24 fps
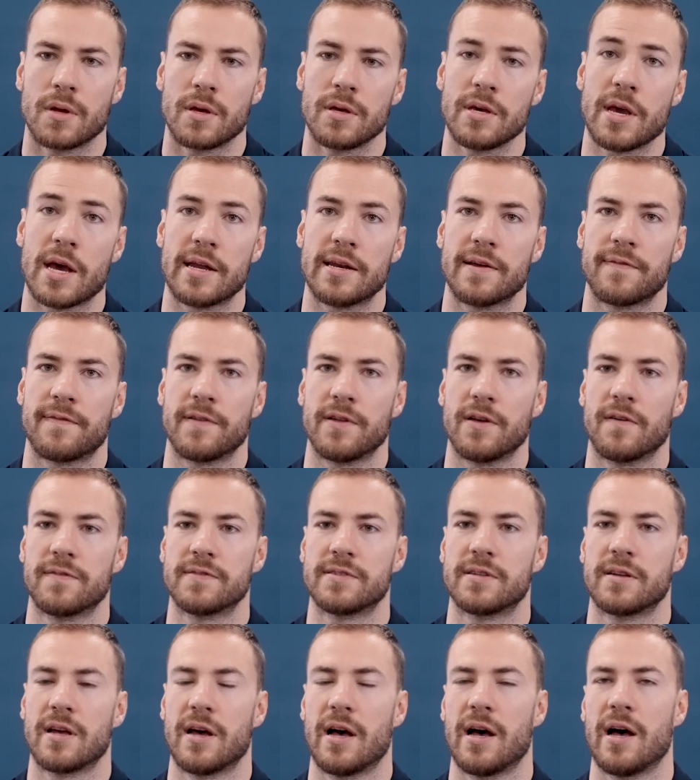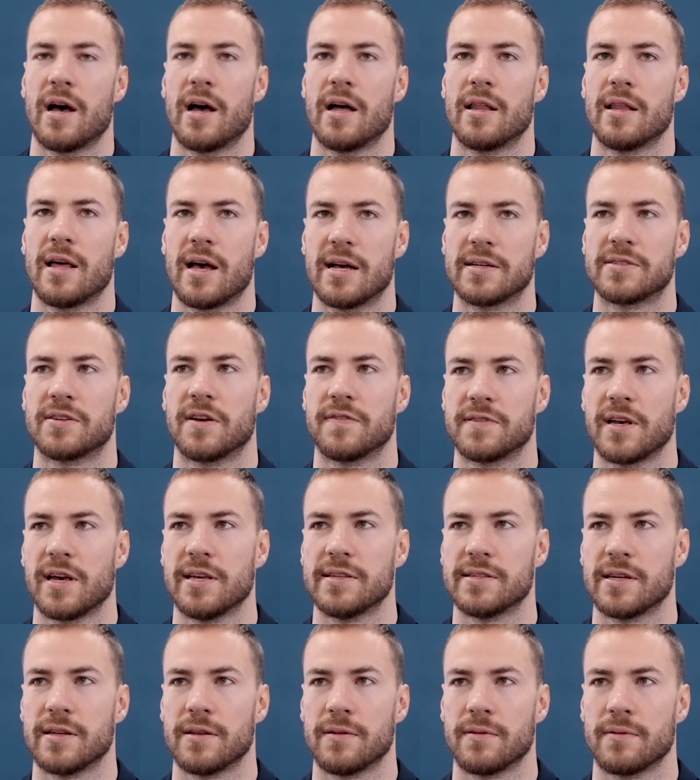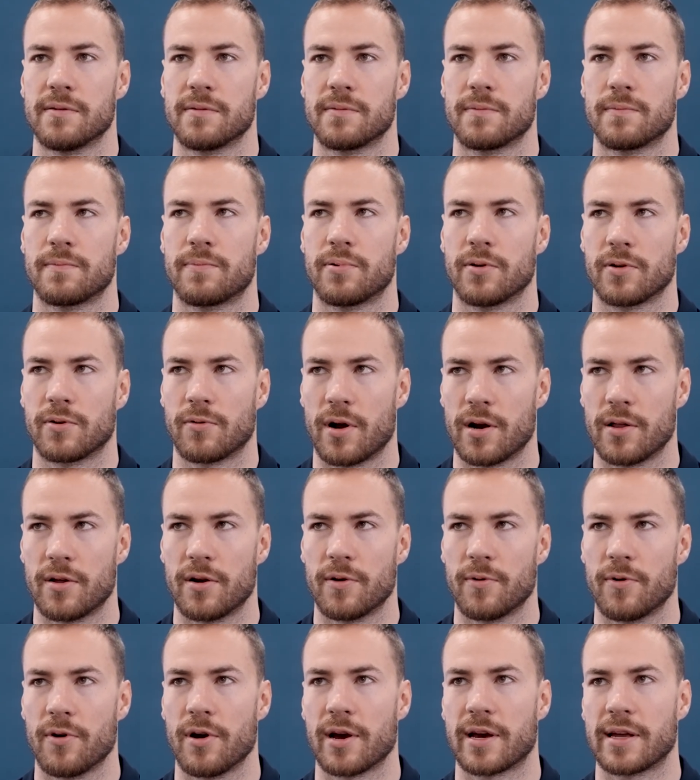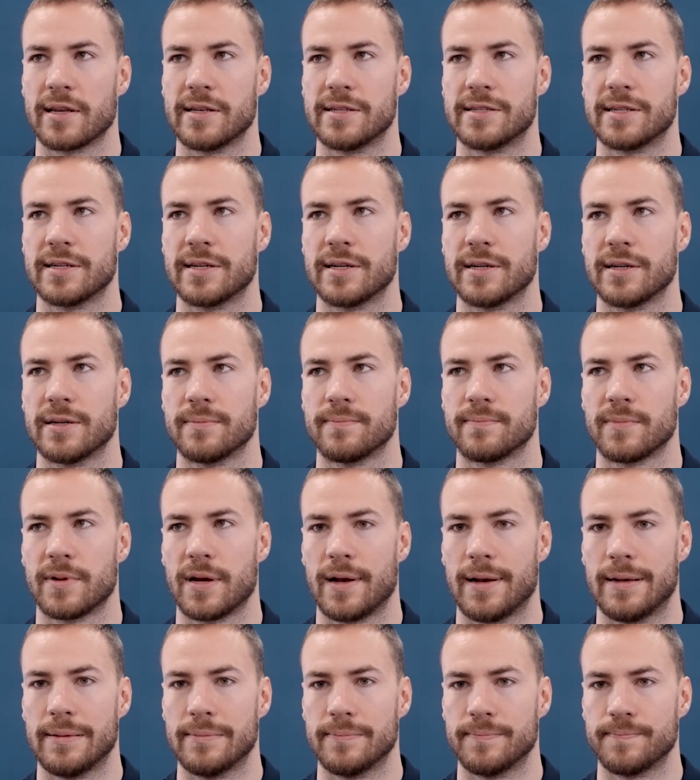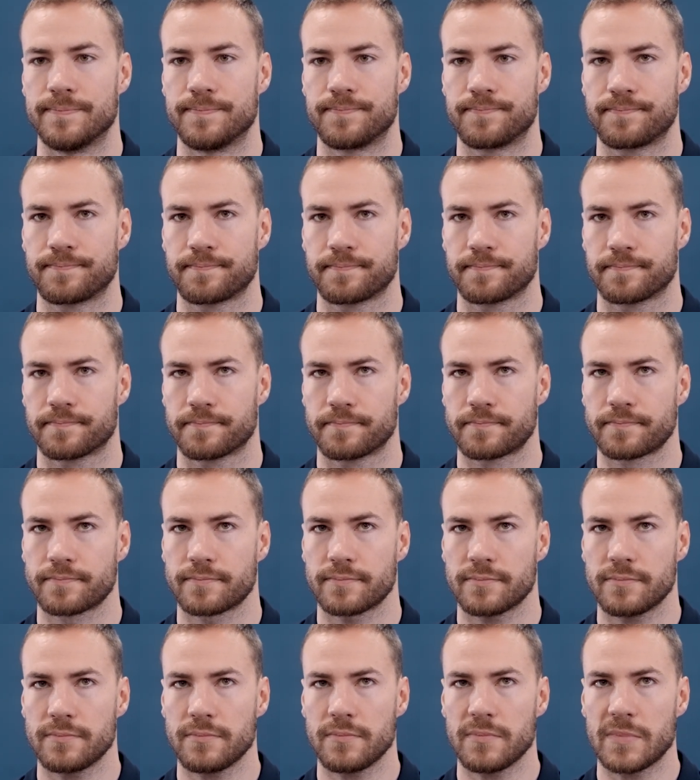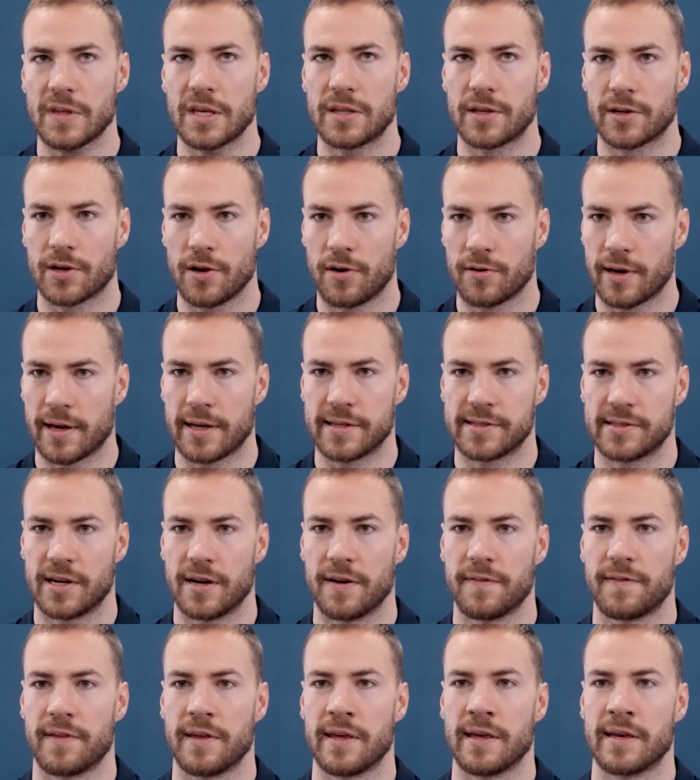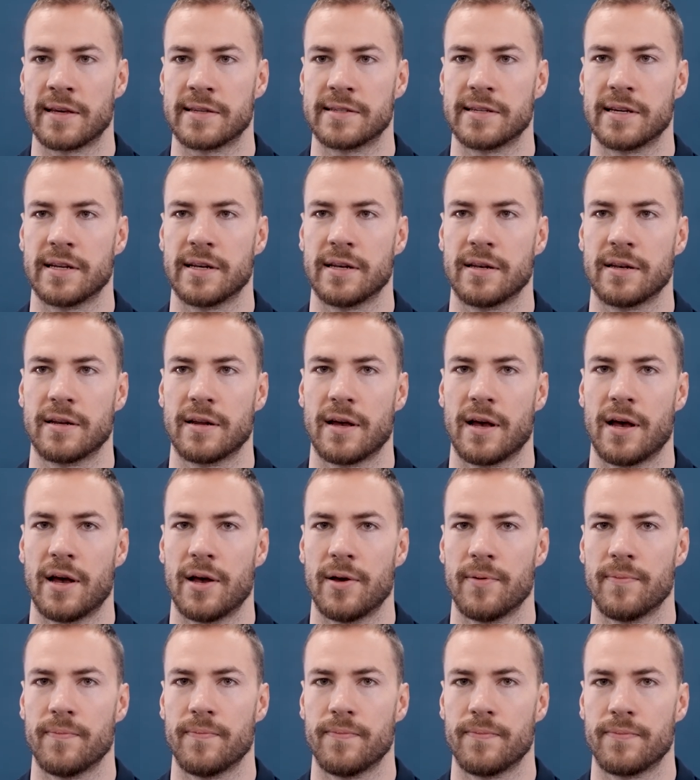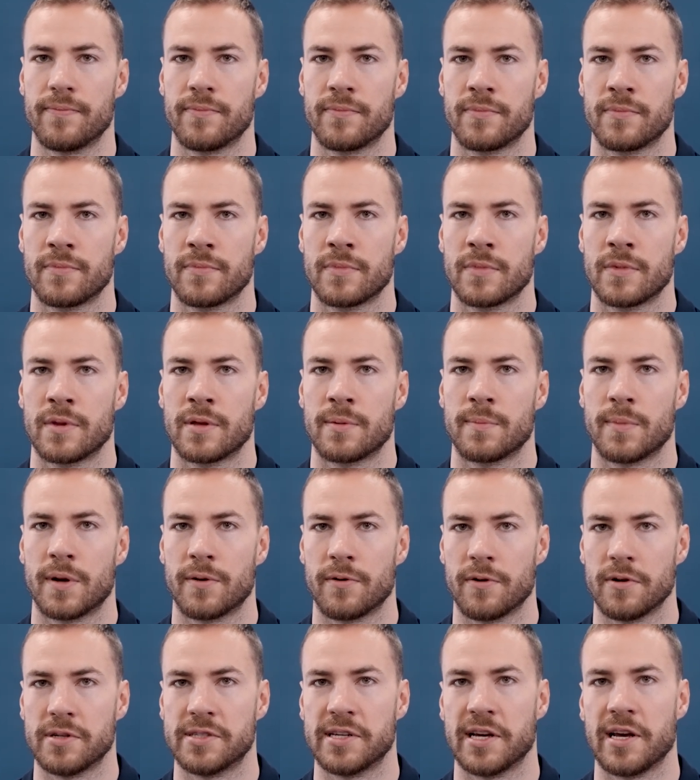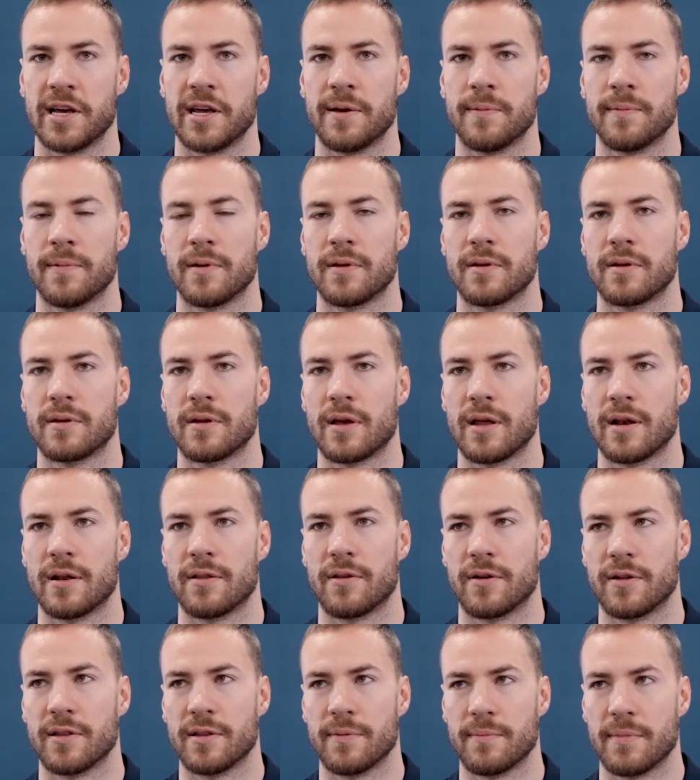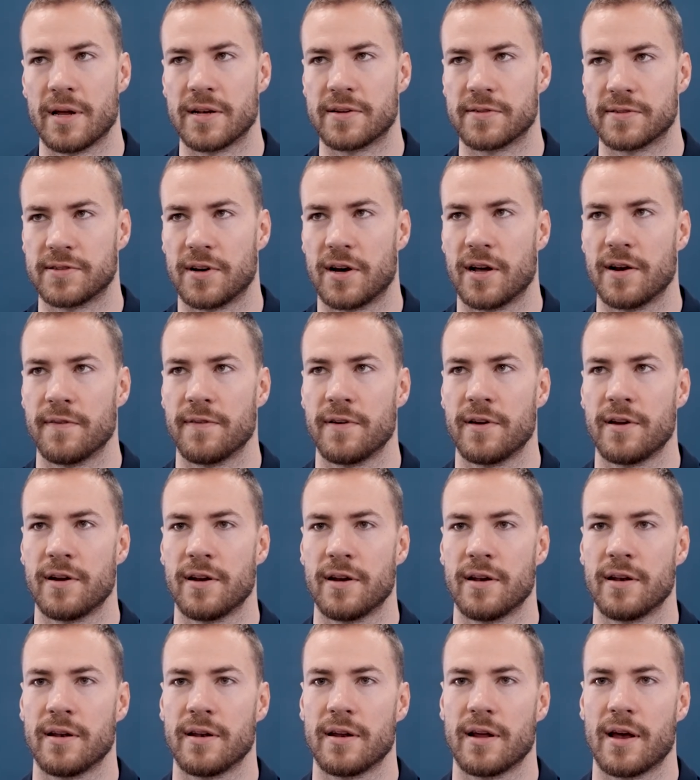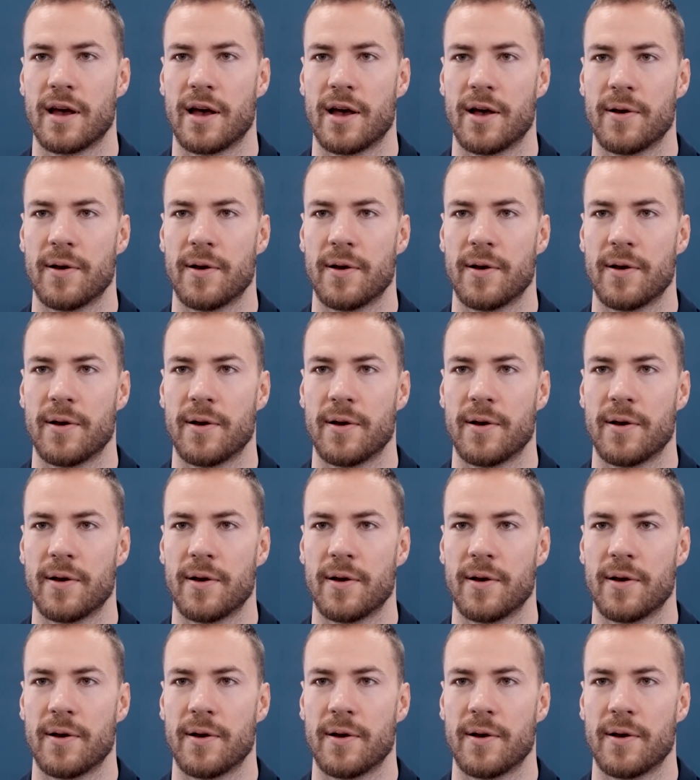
Yeah, definitely last off season put quite a lot of work into the goal kicking side of things, and my routine and a lot of the mental side of it. And